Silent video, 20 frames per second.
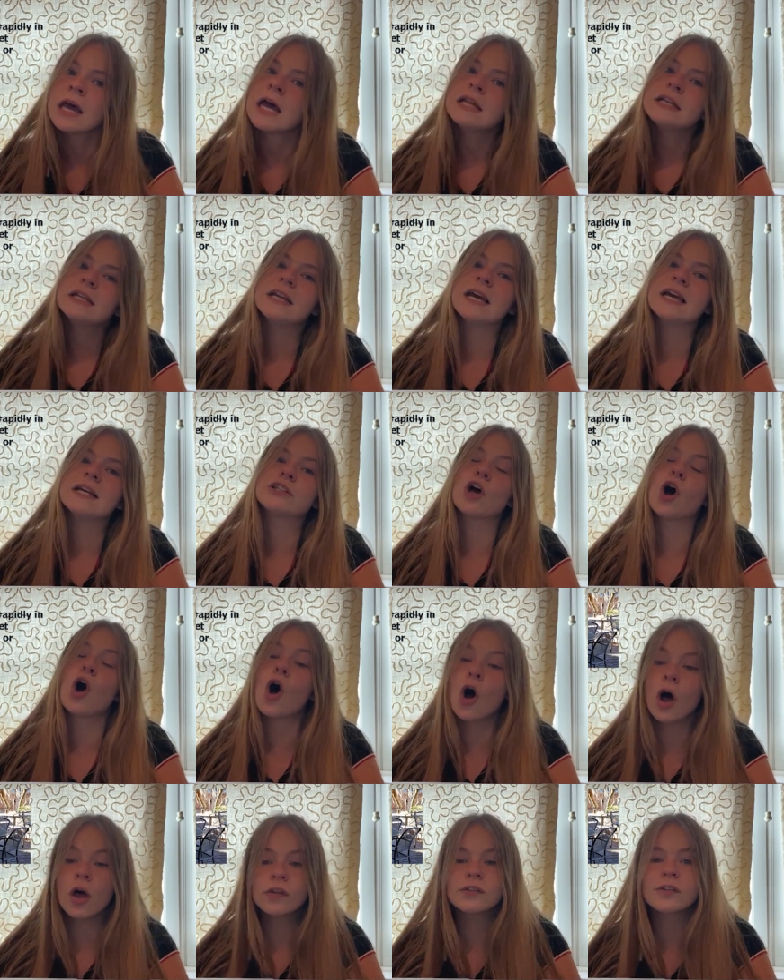Today is
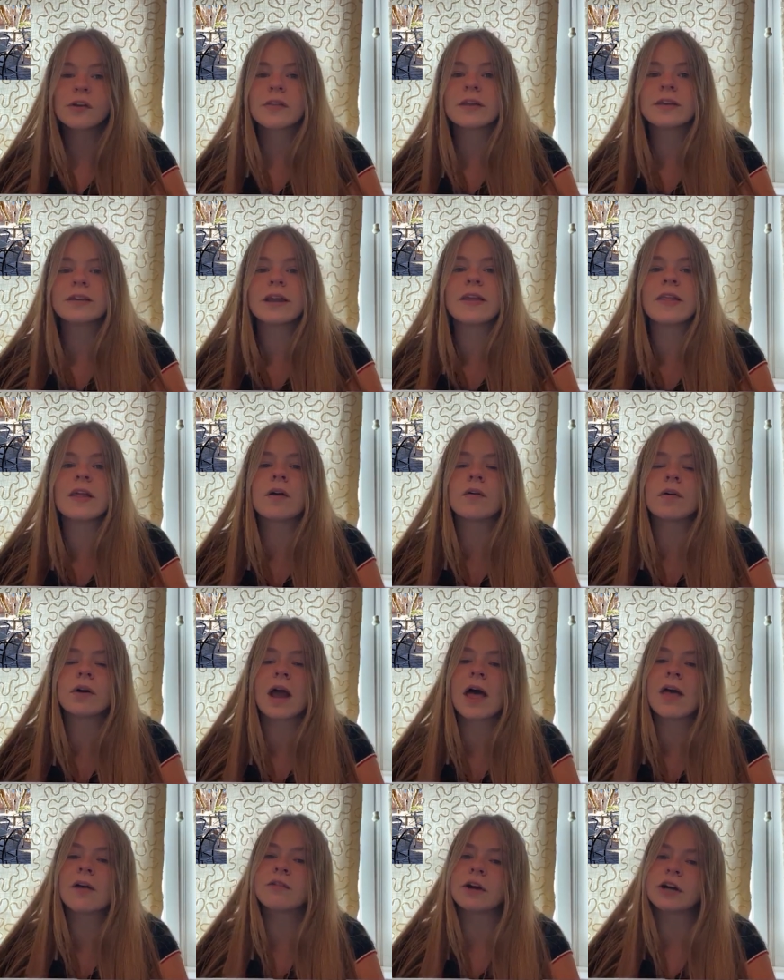also the day that Rhode
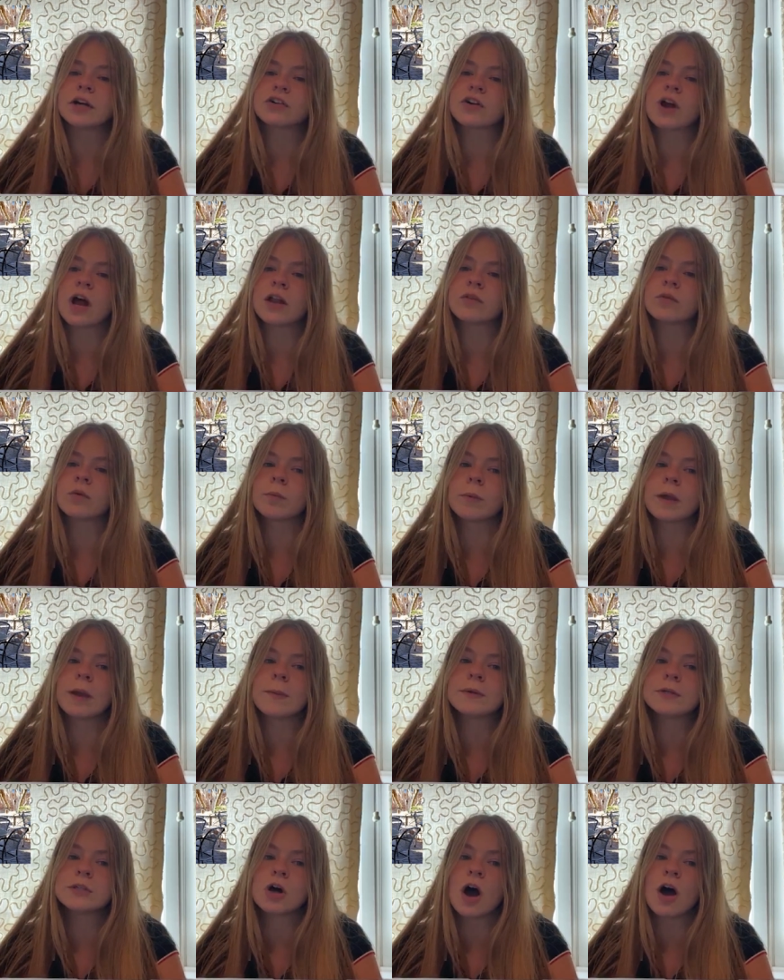Island restaurants will be
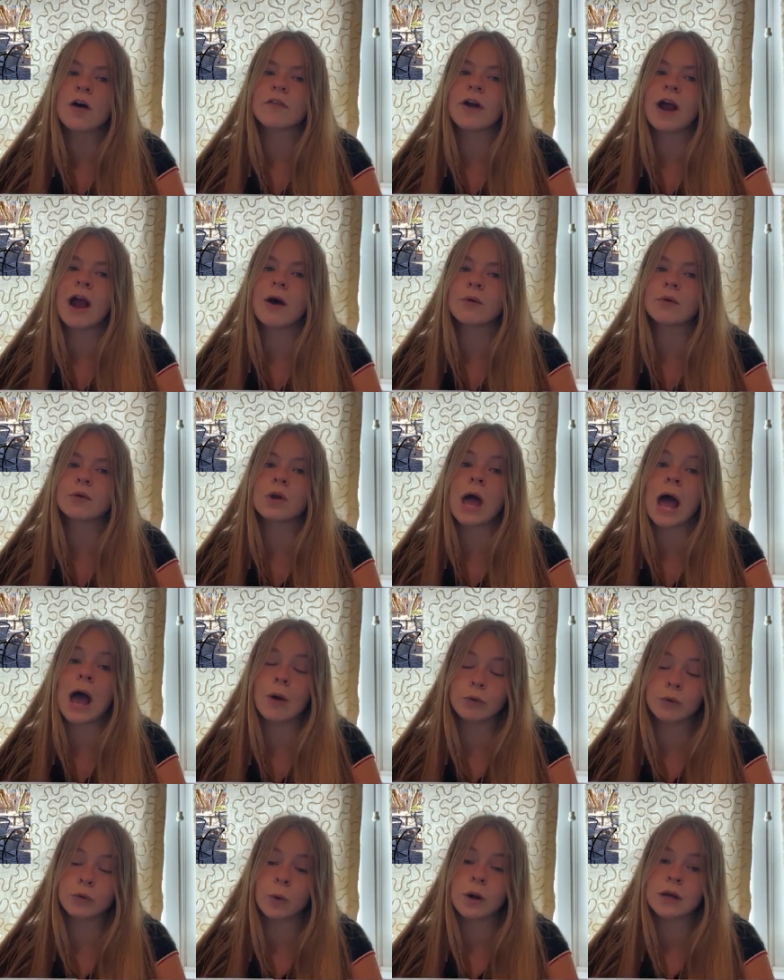able to offer out-
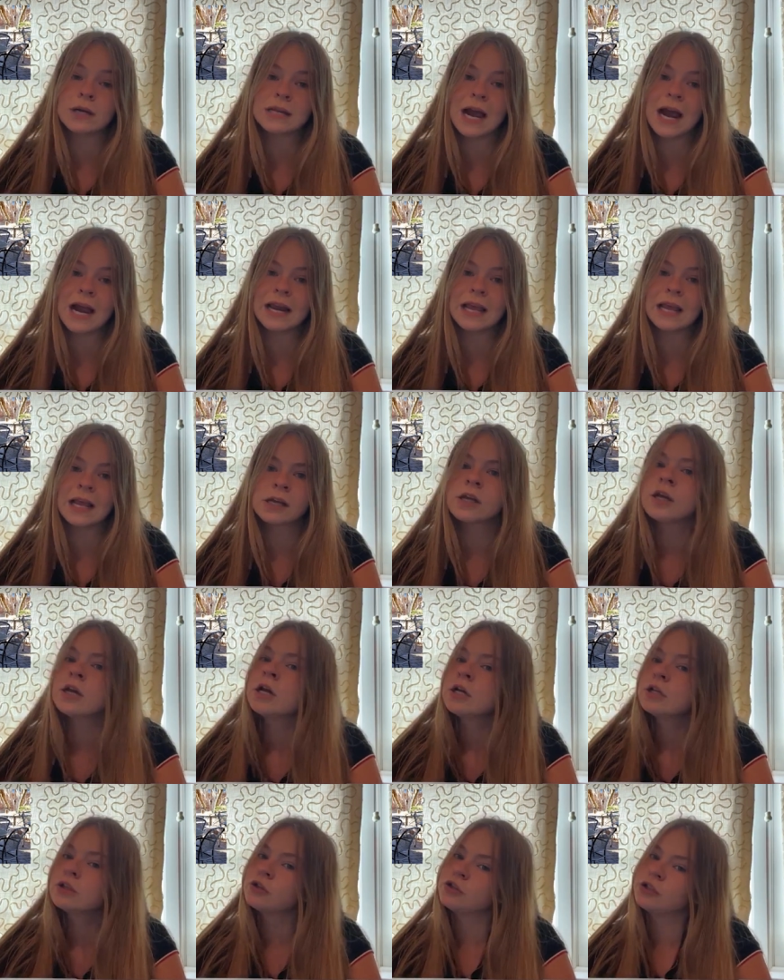outdoor dining,
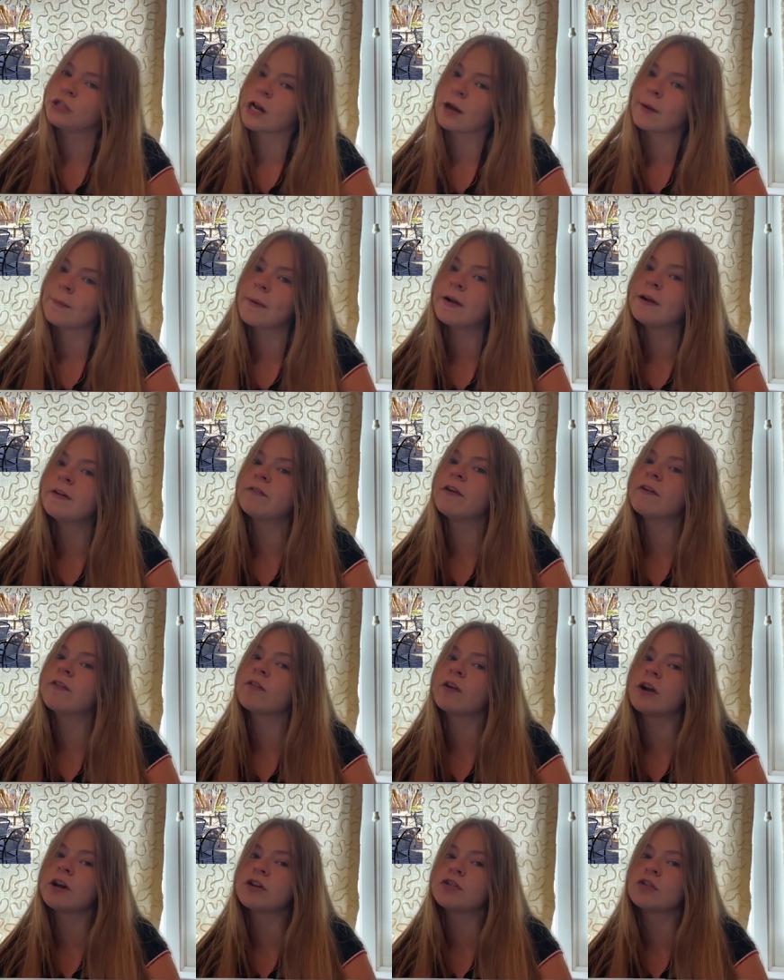so check up on your favorite
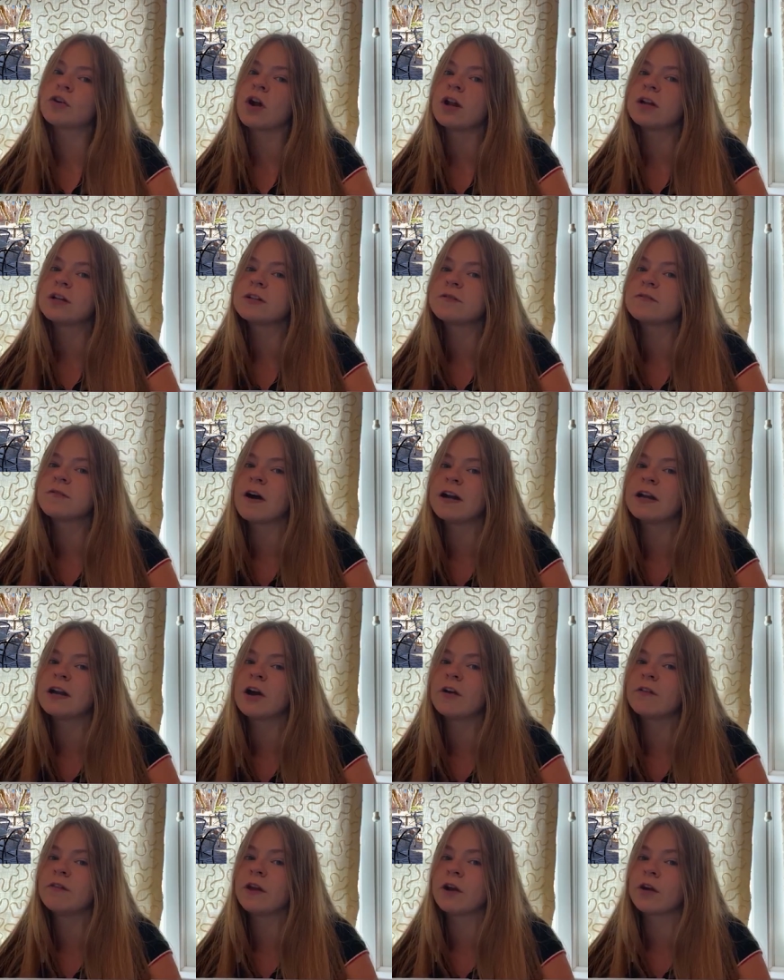restaurants to find
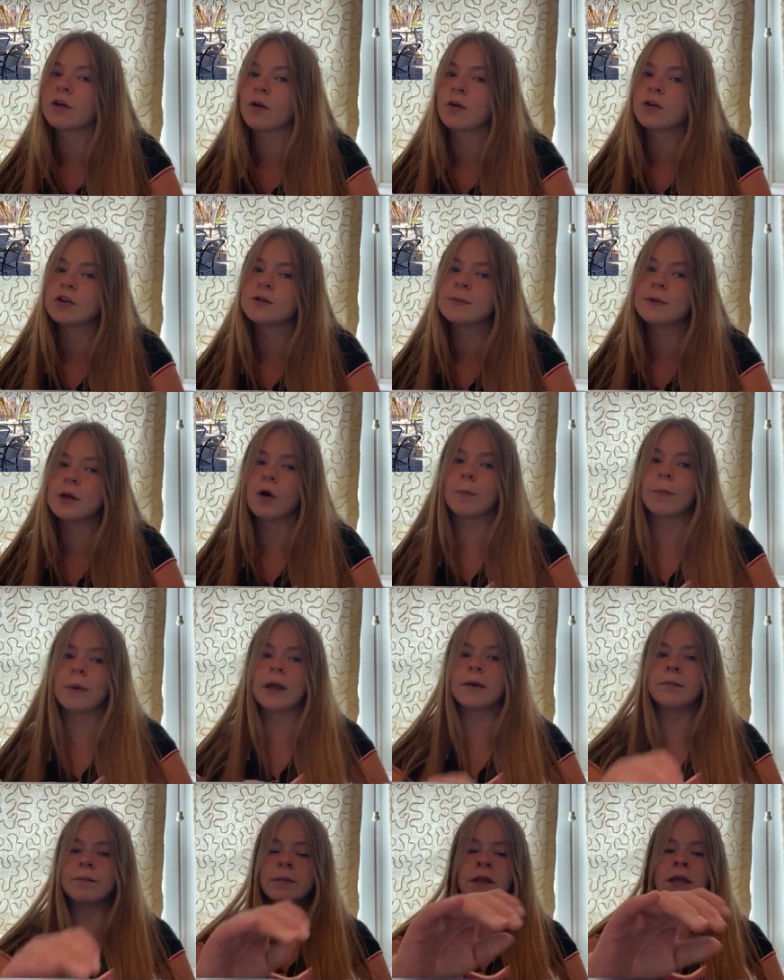out if they are going to be
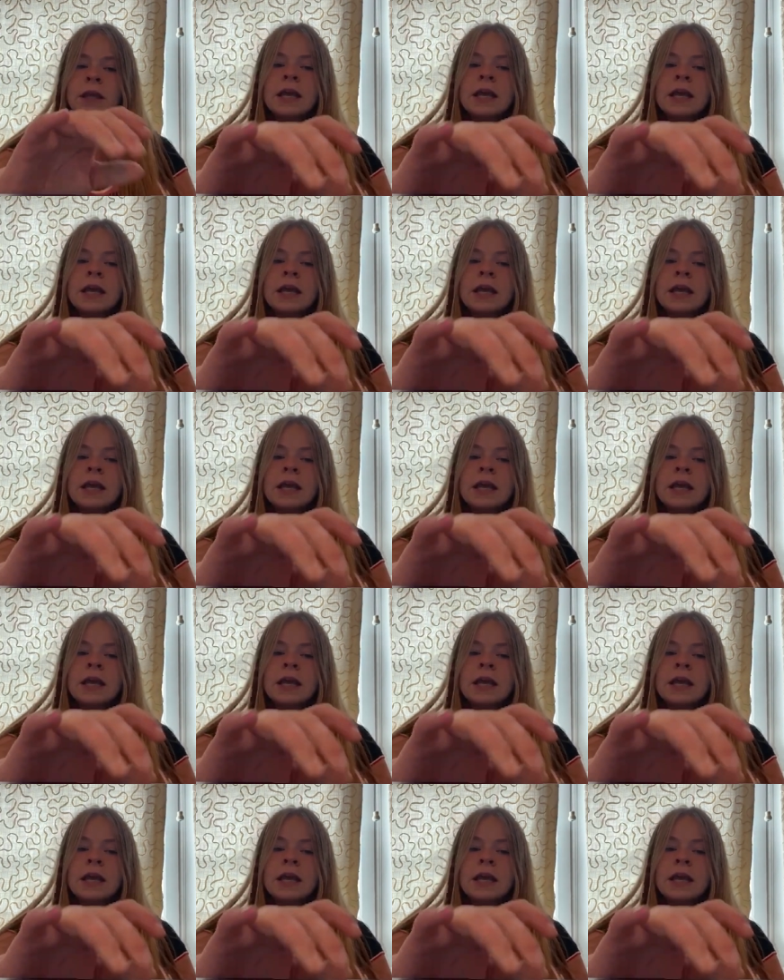open.